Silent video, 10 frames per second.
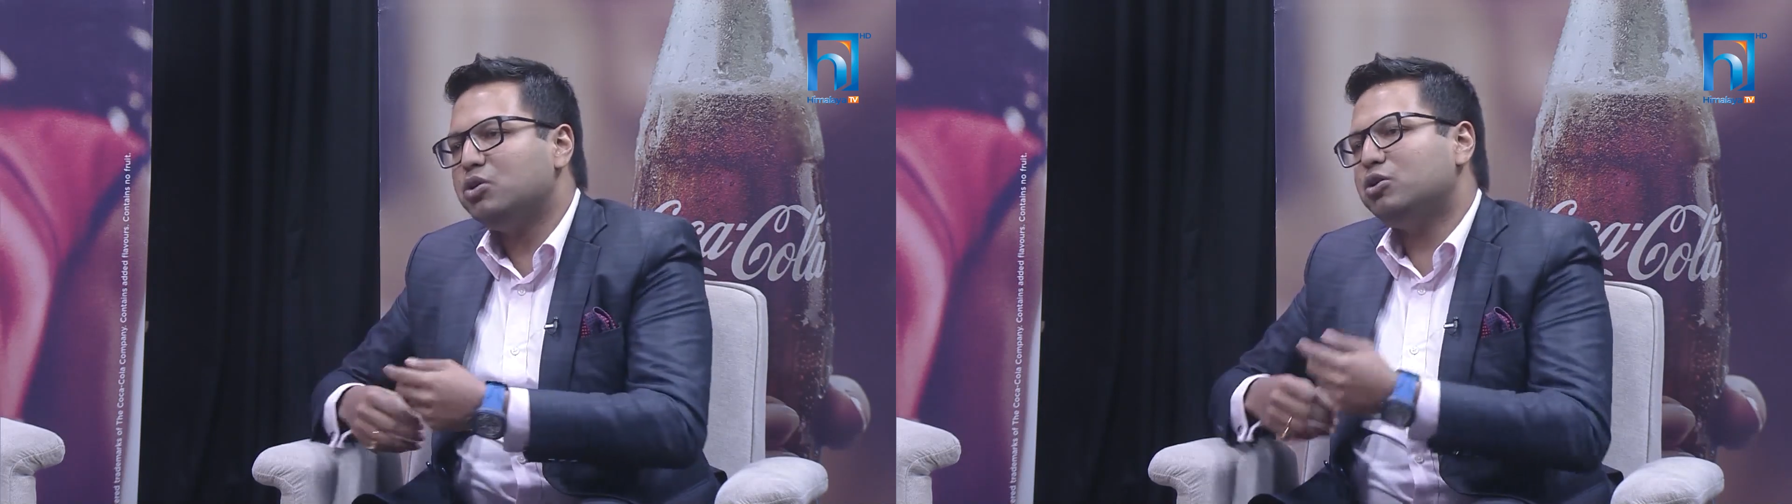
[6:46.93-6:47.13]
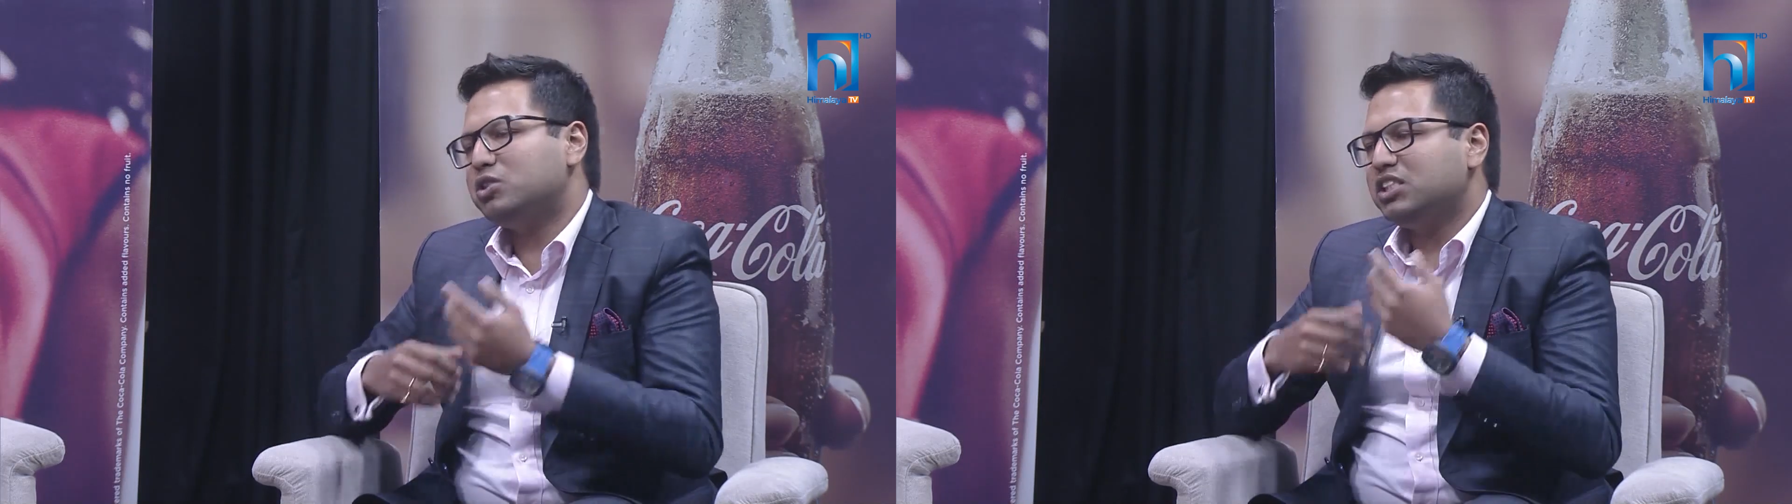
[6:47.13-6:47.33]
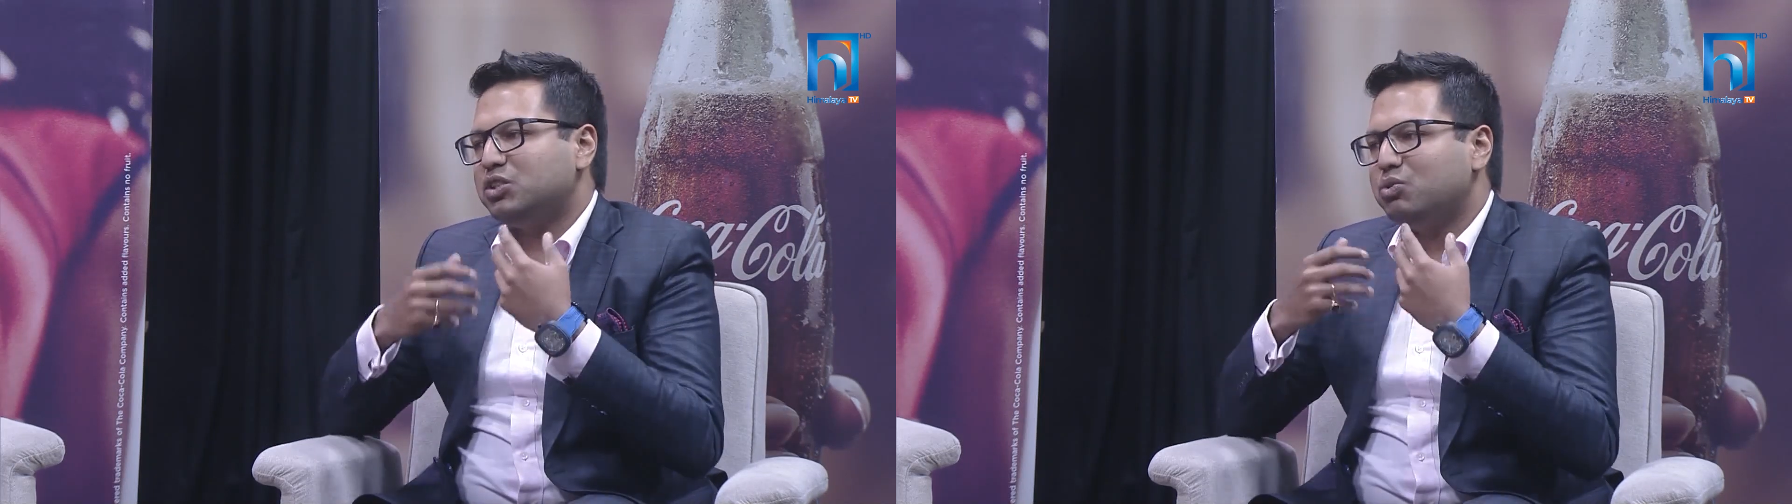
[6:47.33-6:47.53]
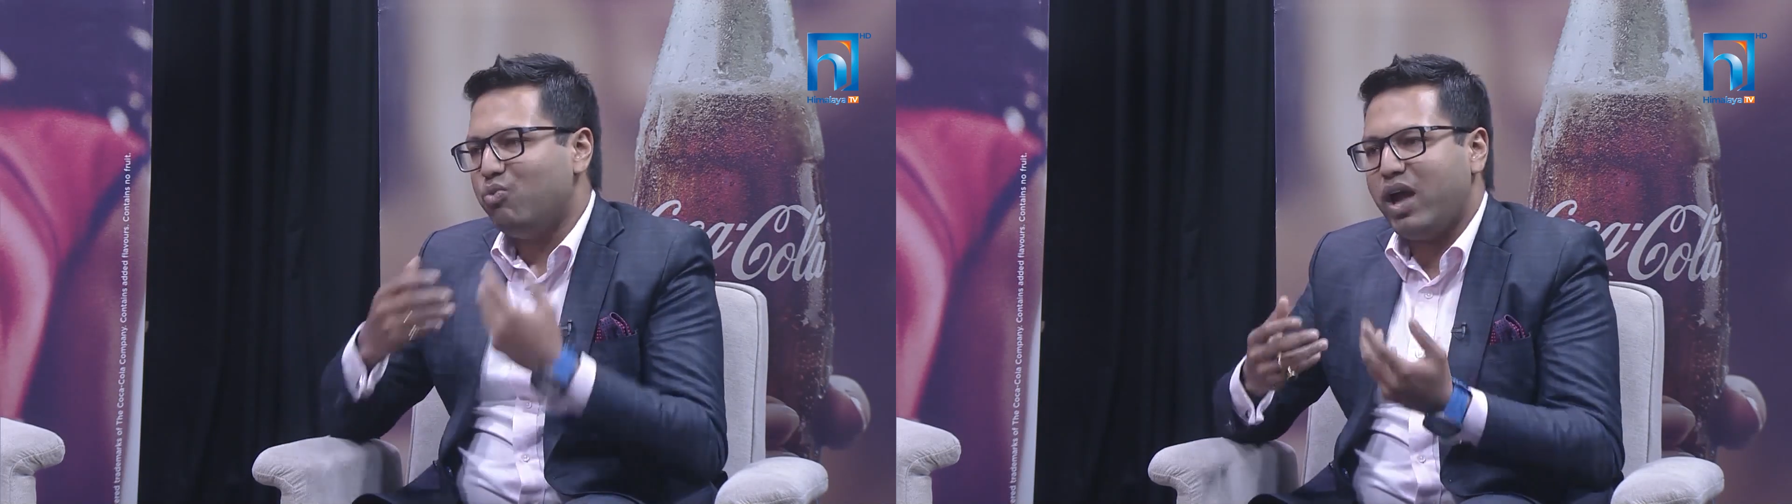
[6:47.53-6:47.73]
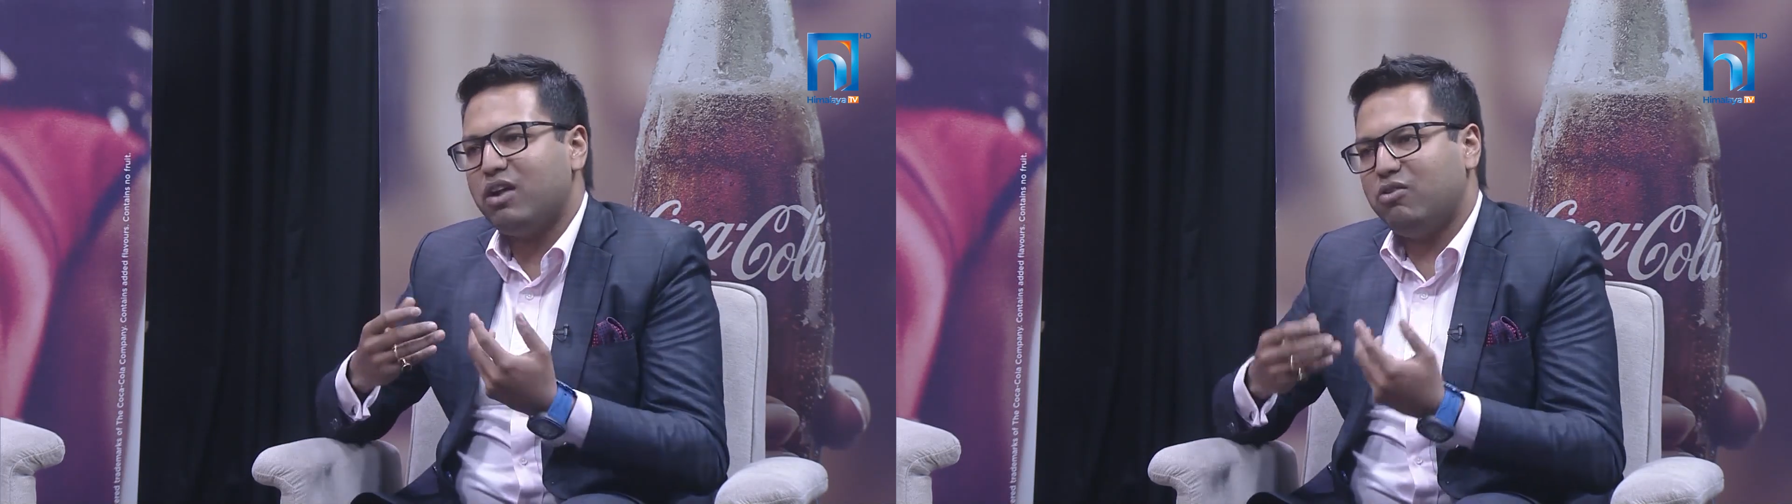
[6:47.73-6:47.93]
who just
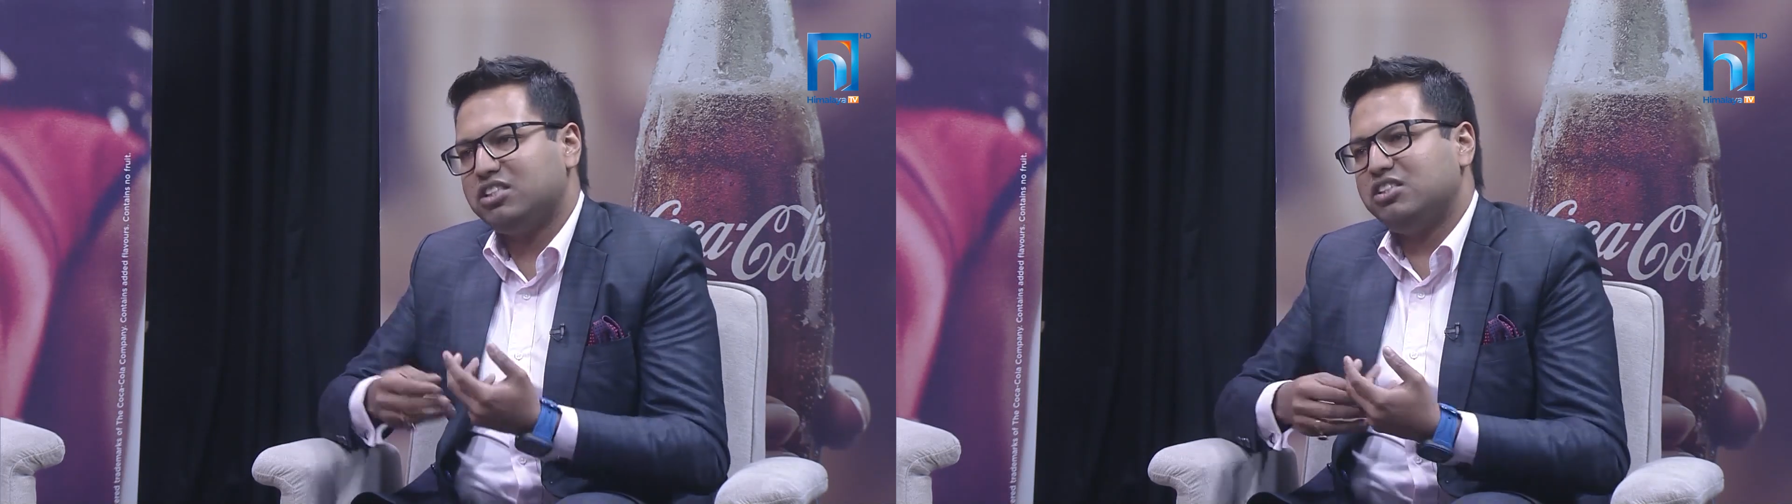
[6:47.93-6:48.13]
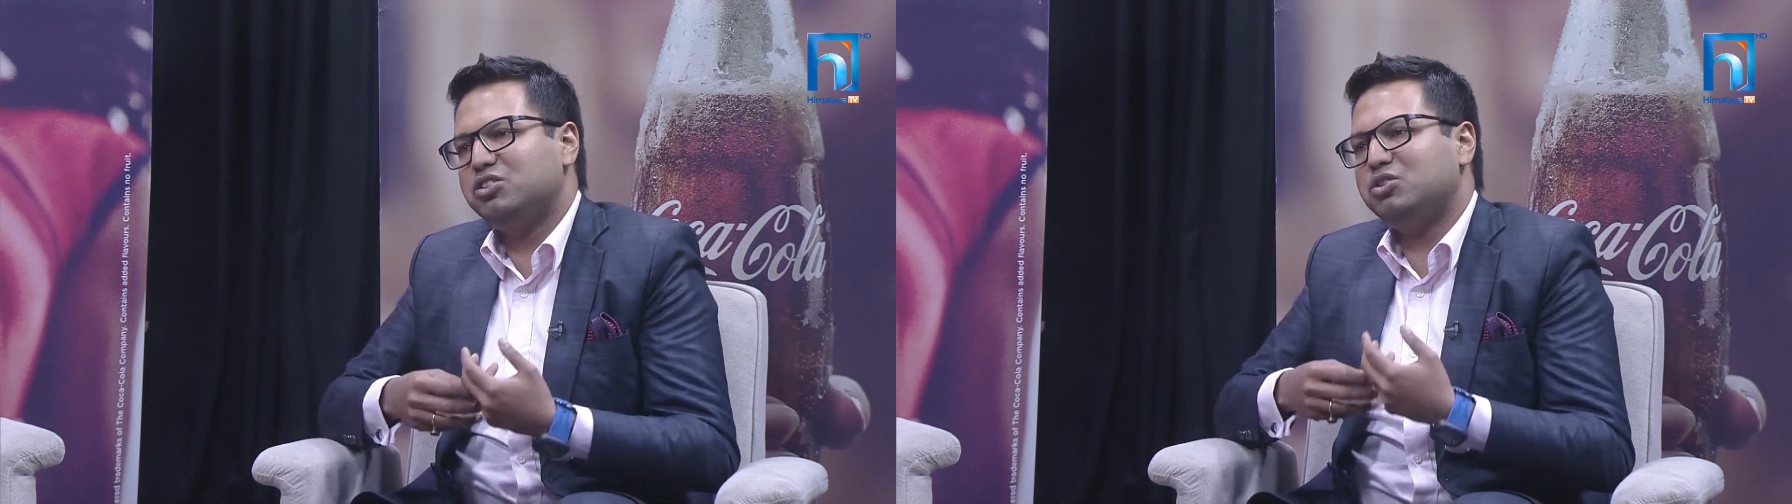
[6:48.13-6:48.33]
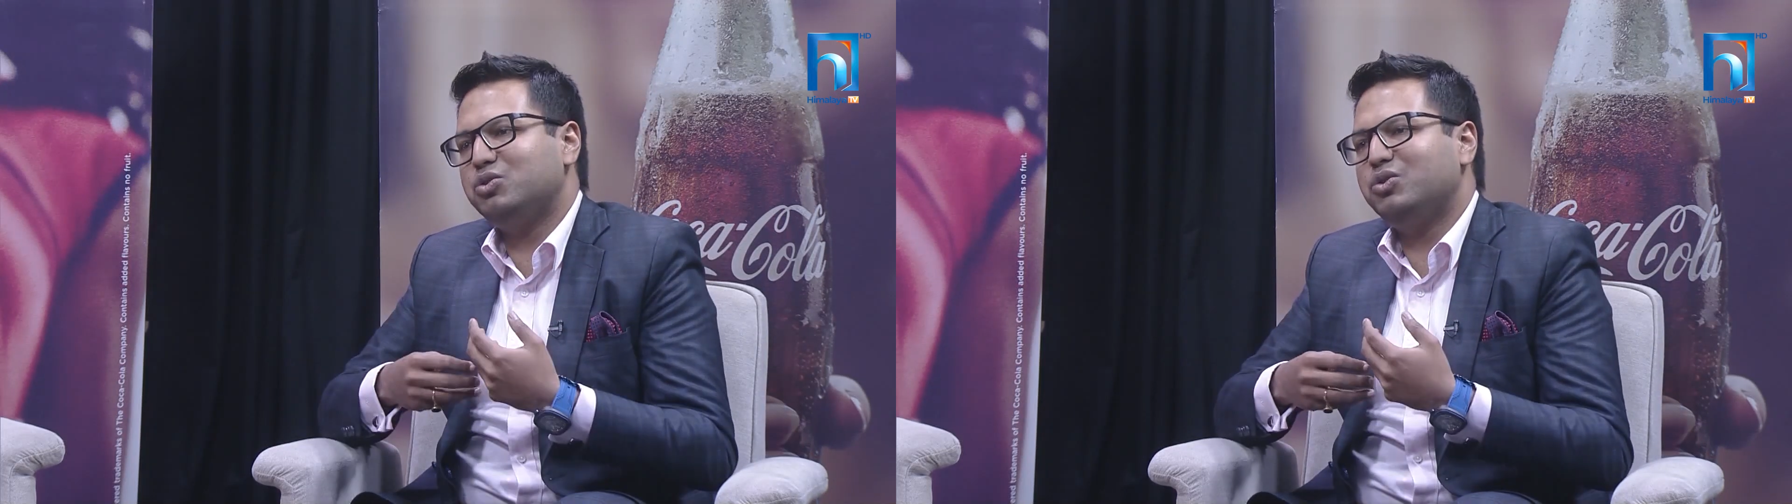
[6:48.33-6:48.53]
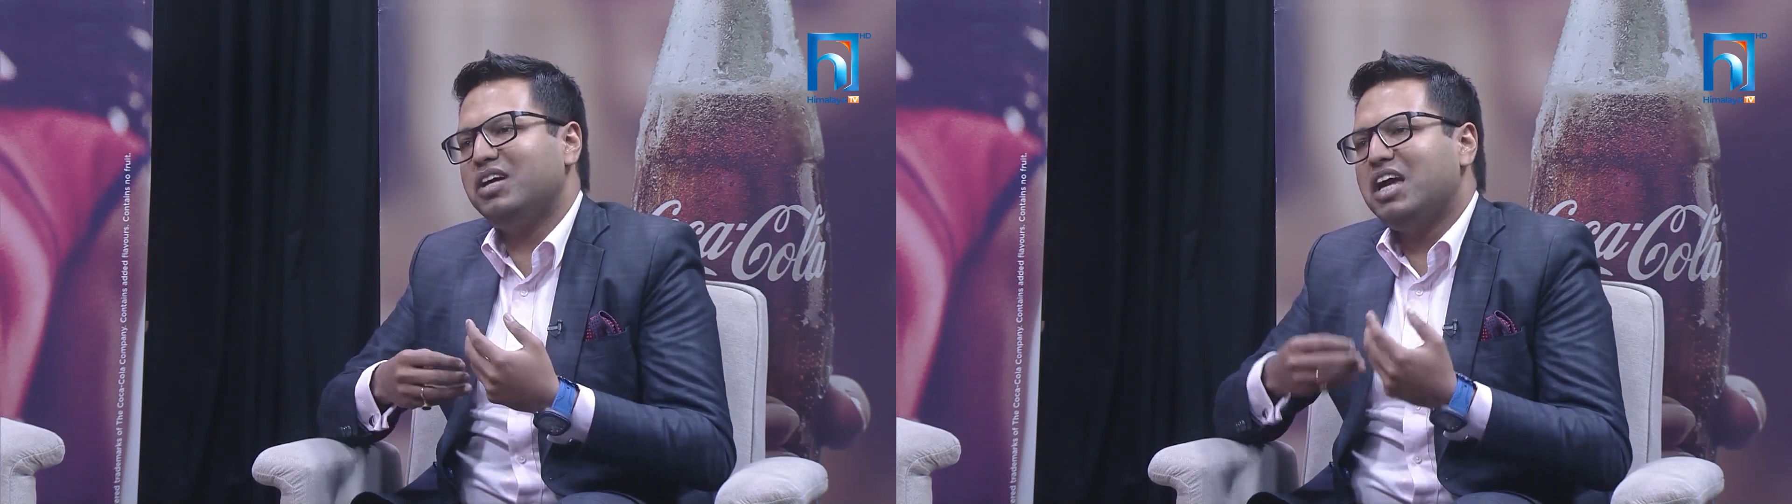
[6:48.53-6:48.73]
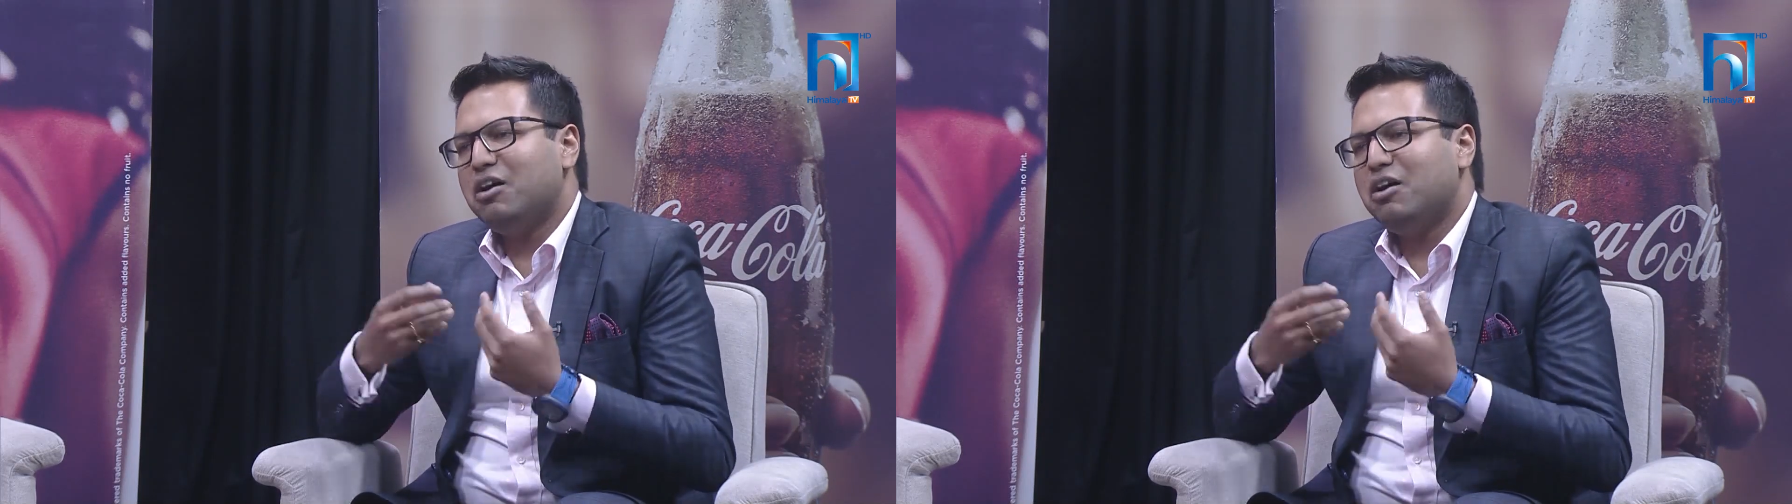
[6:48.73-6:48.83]
wear watches to